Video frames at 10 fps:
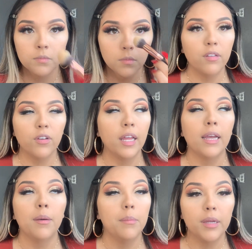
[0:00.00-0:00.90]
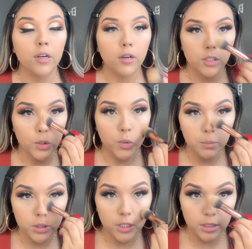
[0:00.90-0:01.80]
Wait for like a minute or two. I'm
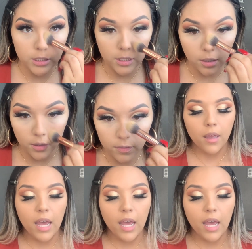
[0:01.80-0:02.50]
just gonna dust it off.